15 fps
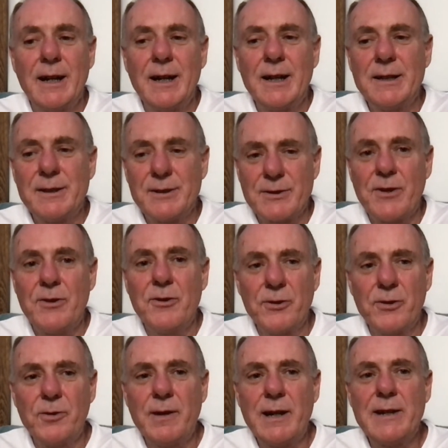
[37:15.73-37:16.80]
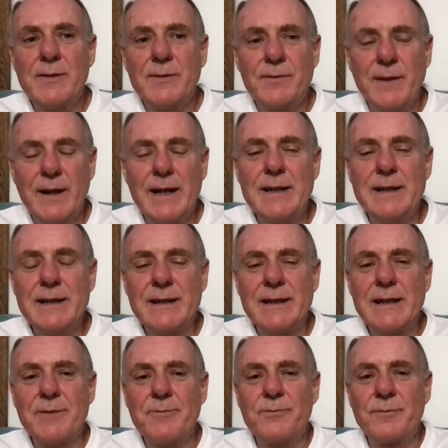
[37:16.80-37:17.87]
There's another way of finding
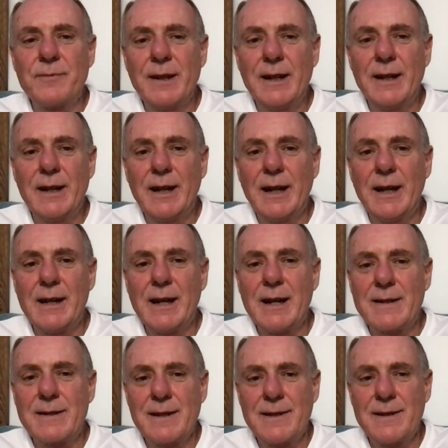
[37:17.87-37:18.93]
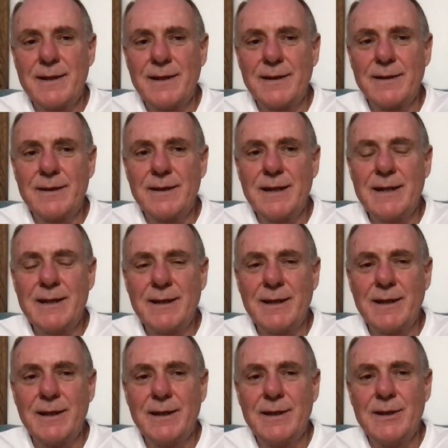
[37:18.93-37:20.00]
it and accessing the
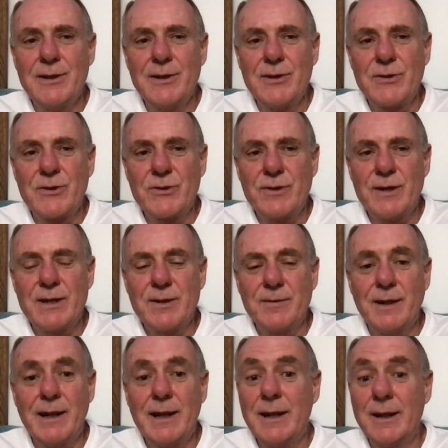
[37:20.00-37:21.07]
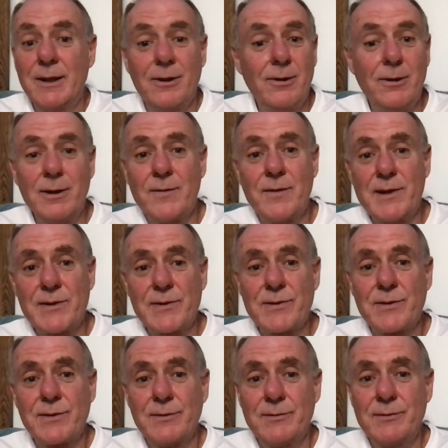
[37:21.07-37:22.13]
data straight away. All of
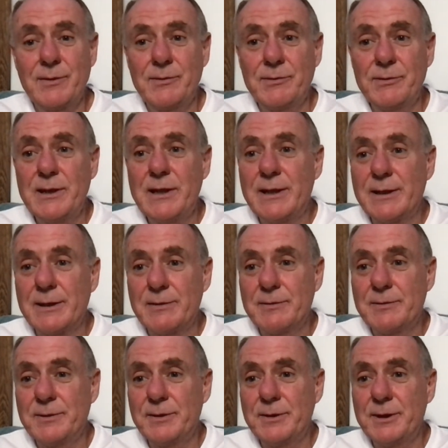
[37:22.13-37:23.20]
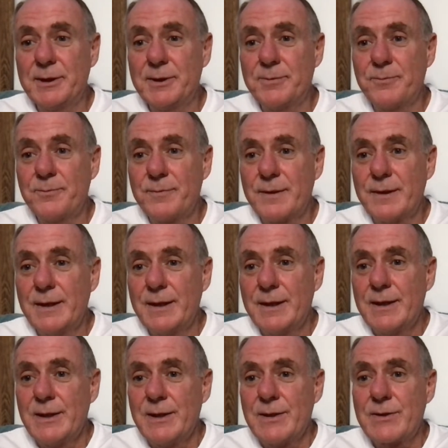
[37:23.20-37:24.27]
this for free for you.
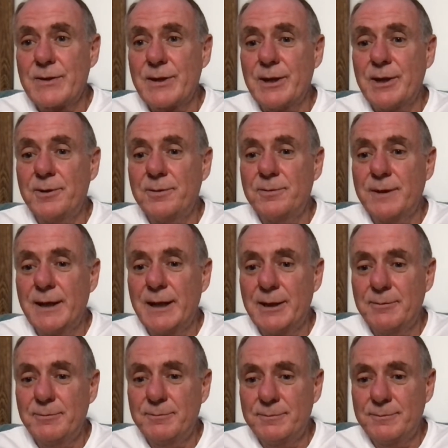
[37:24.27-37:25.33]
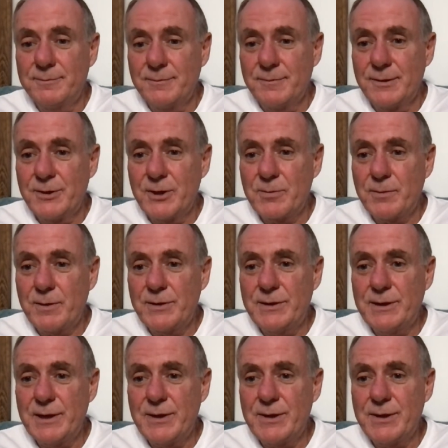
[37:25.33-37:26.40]
So just
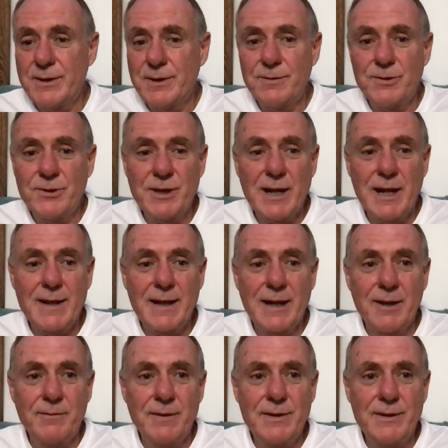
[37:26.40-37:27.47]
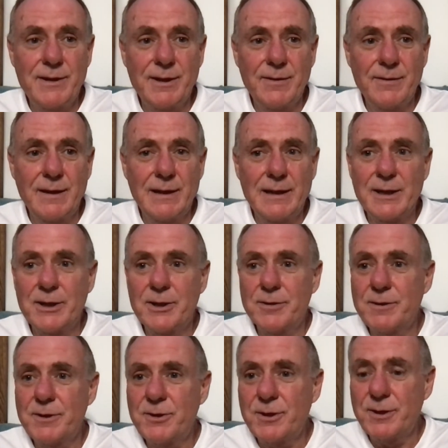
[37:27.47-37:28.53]
wanted to share that with you and
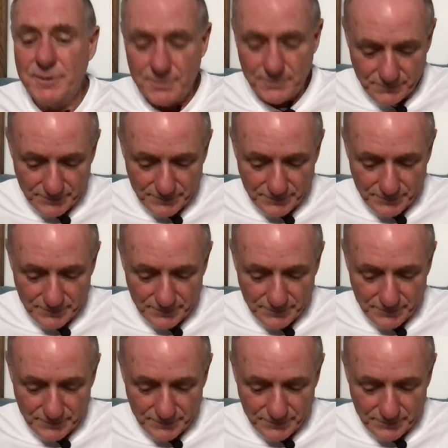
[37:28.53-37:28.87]
encourage you.